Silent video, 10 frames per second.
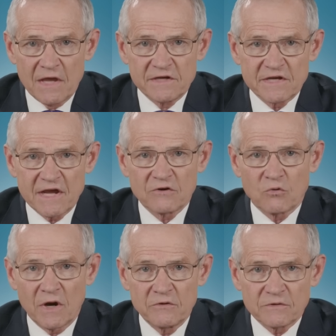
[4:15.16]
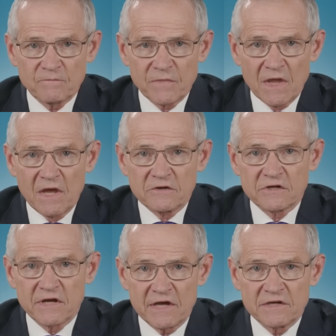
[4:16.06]
He said, quote,
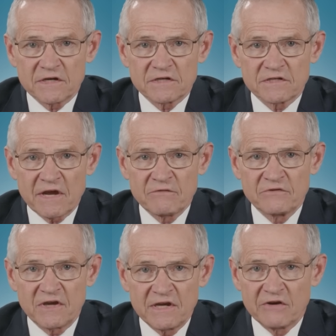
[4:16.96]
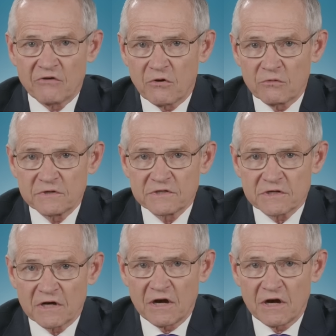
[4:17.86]
"Today's 17-year-olds,